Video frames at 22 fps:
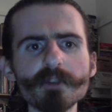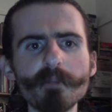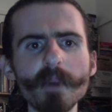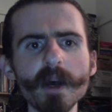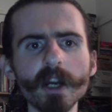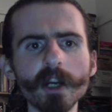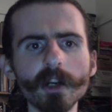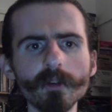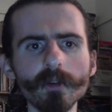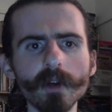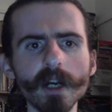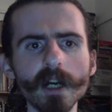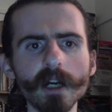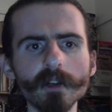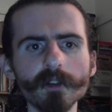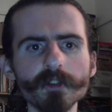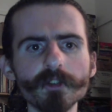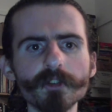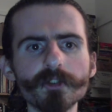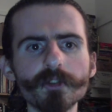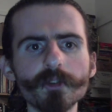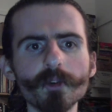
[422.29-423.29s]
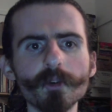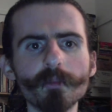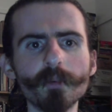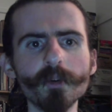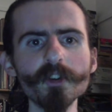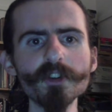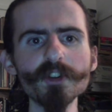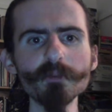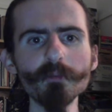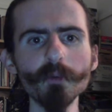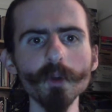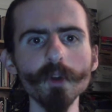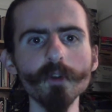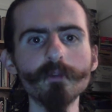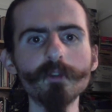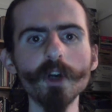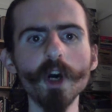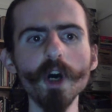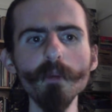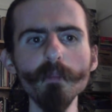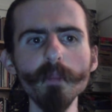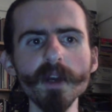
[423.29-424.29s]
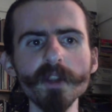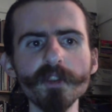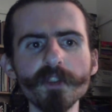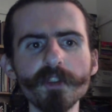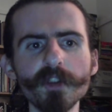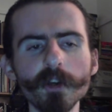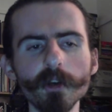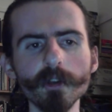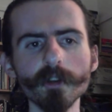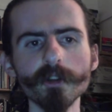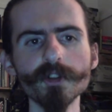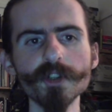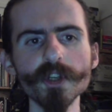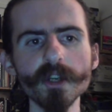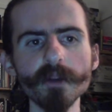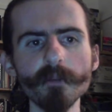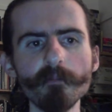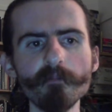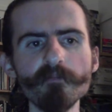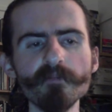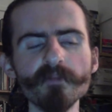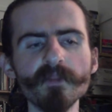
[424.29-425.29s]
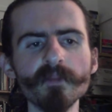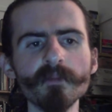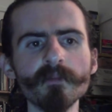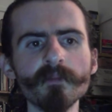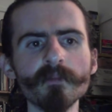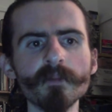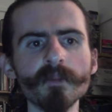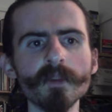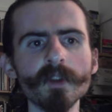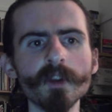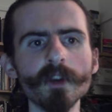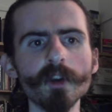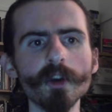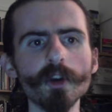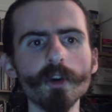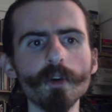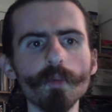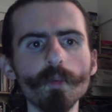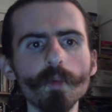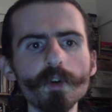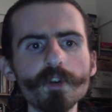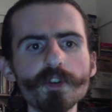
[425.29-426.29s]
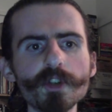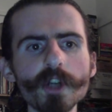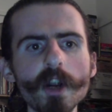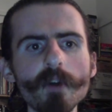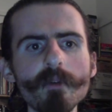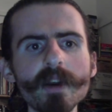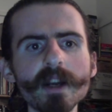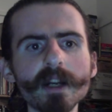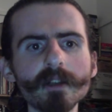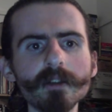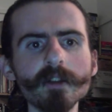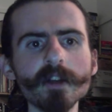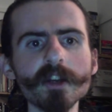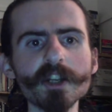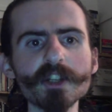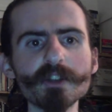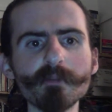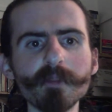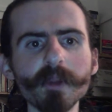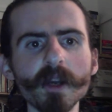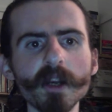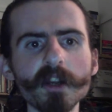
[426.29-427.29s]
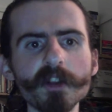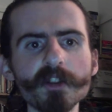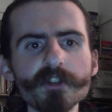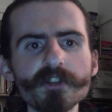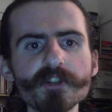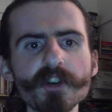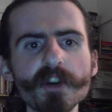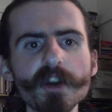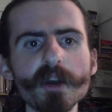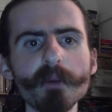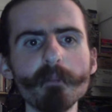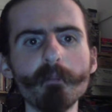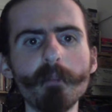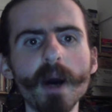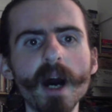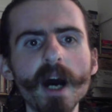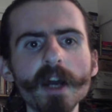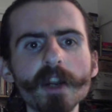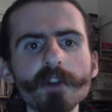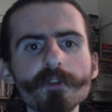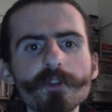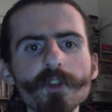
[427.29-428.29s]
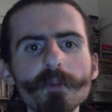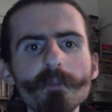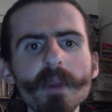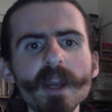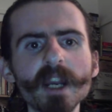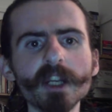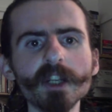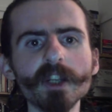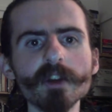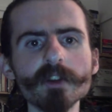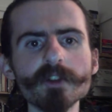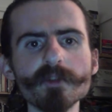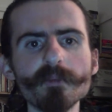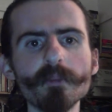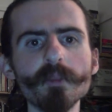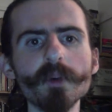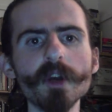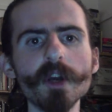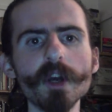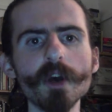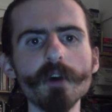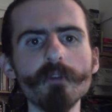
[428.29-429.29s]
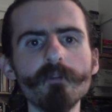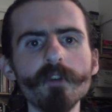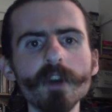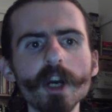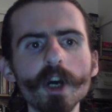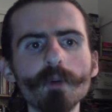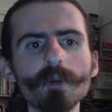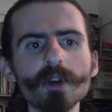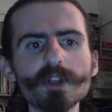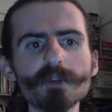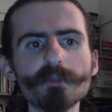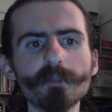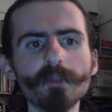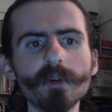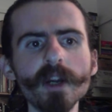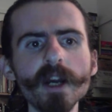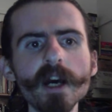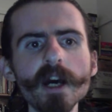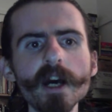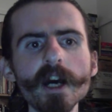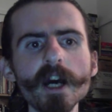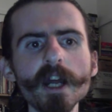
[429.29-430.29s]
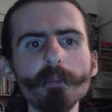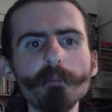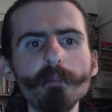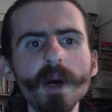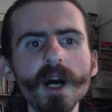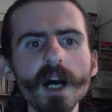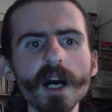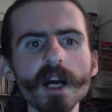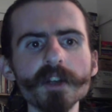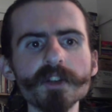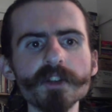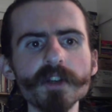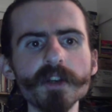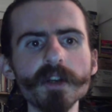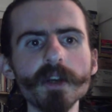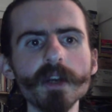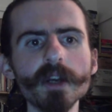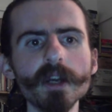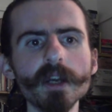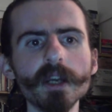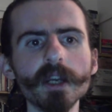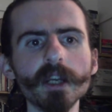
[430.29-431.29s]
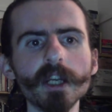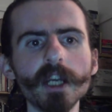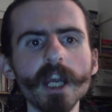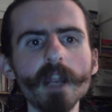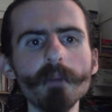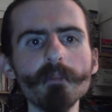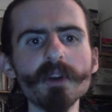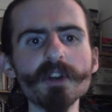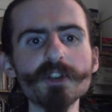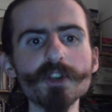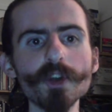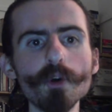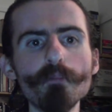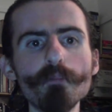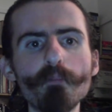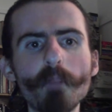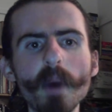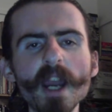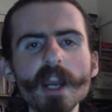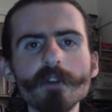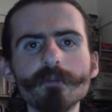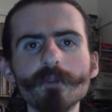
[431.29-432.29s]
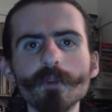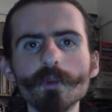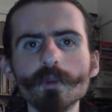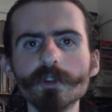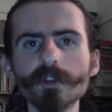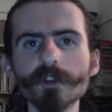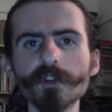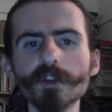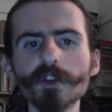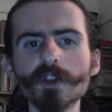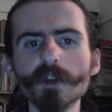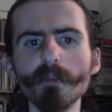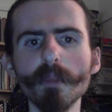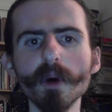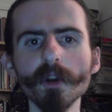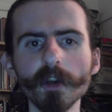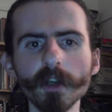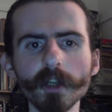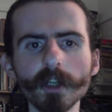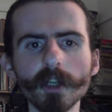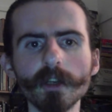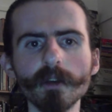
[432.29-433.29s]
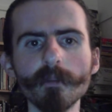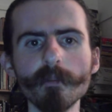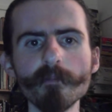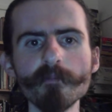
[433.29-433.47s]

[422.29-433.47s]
back around to a principle of combat theology, which directly explains part of the mechanism via which prayer and piety can be so baneful to the demonic.